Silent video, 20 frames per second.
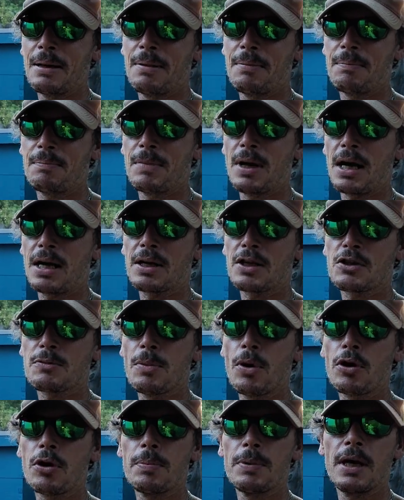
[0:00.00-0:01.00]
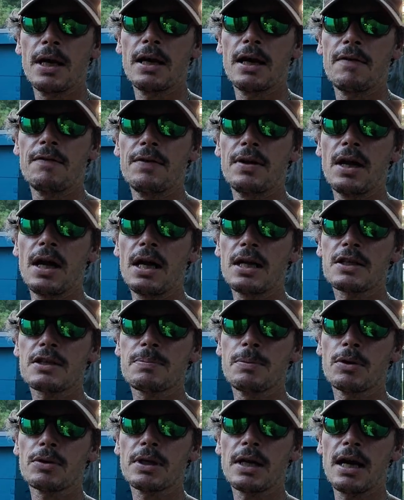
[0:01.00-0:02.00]
I'm not going to smoke them yet. I've not
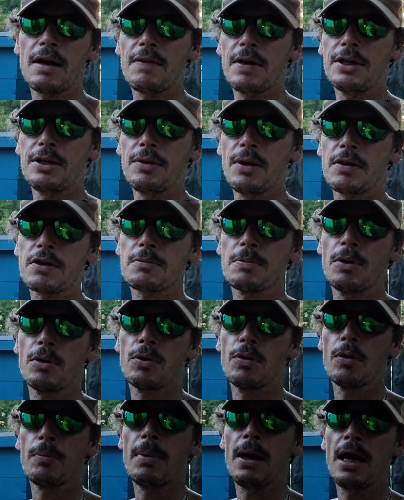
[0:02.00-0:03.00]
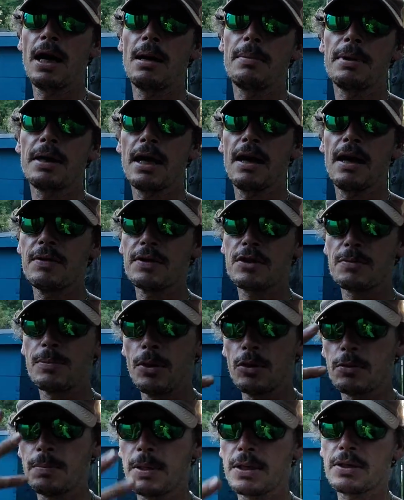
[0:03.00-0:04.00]
smoked the hive. I do have smoke going behind me. I
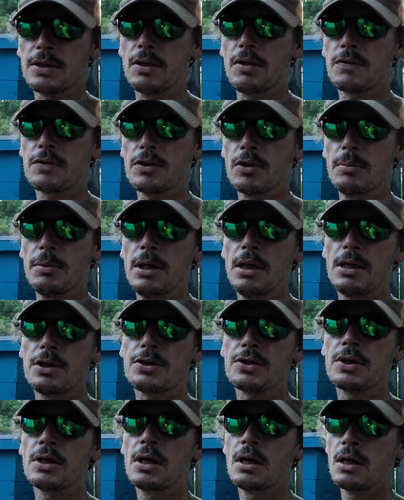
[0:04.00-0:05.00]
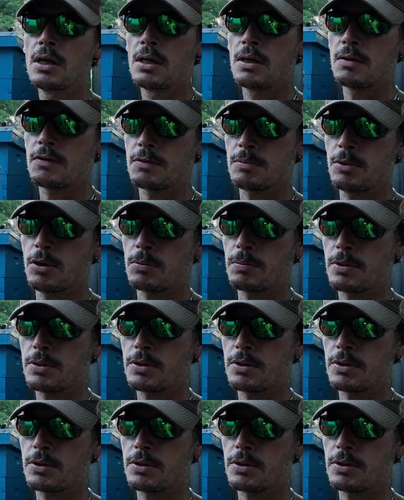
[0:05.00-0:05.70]
smoked myself so much. But